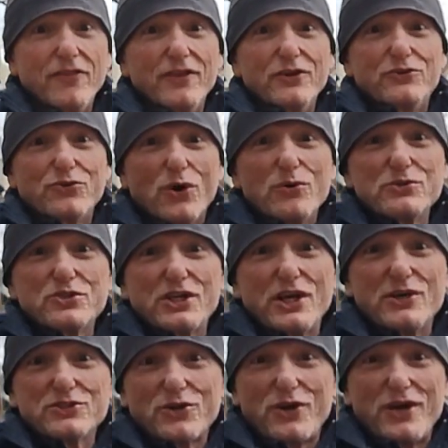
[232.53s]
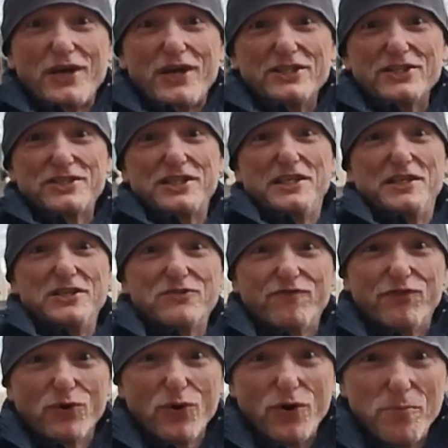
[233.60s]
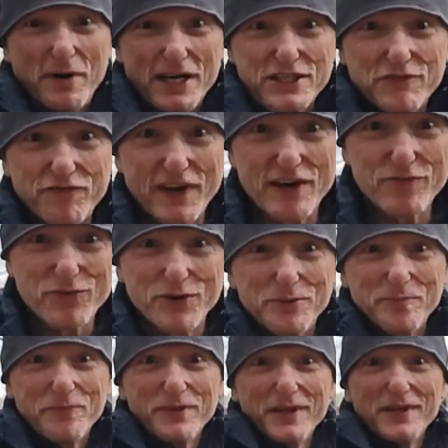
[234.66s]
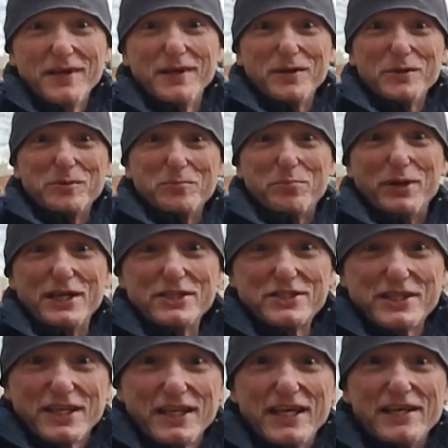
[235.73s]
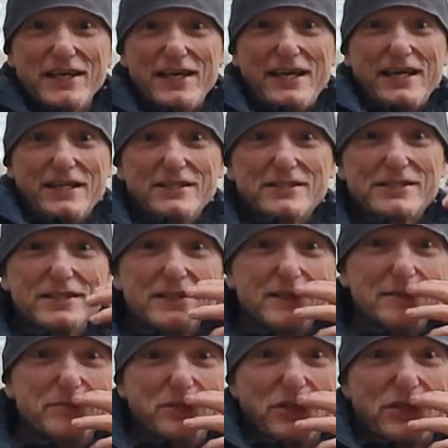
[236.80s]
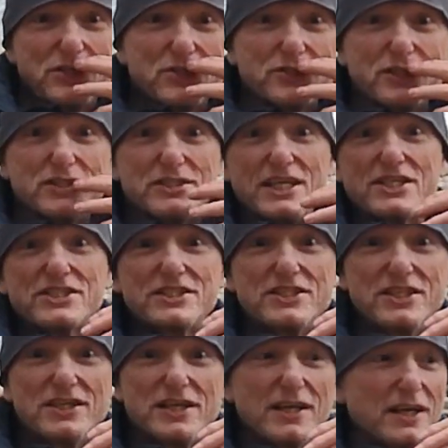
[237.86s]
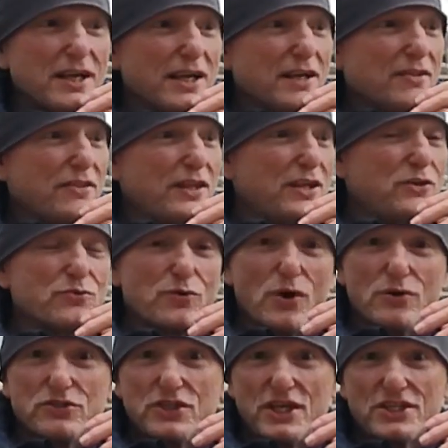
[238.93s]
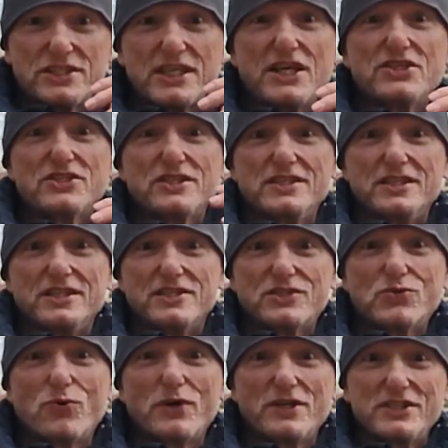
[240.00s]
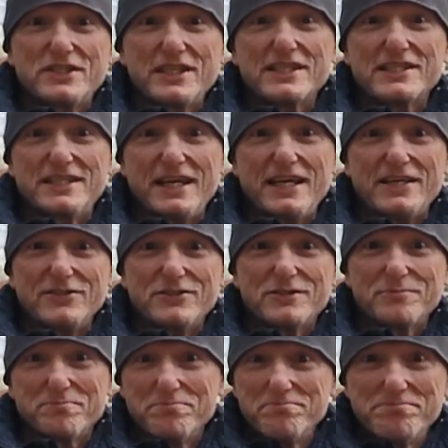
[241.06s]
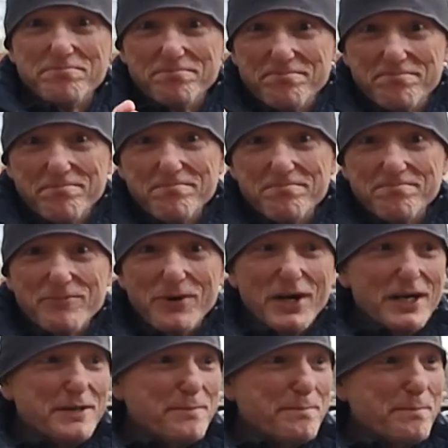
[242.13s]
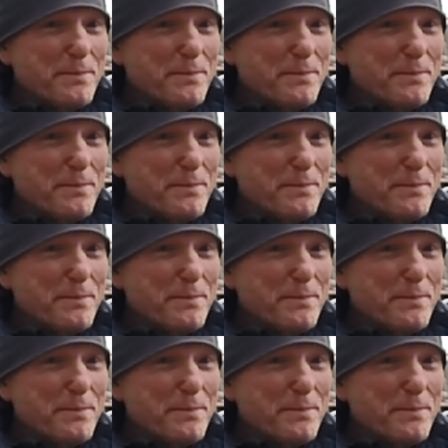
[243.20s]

The drone cells is the varroa mites' favorite place to lay eggs, because the drone gestation is 26 days, right?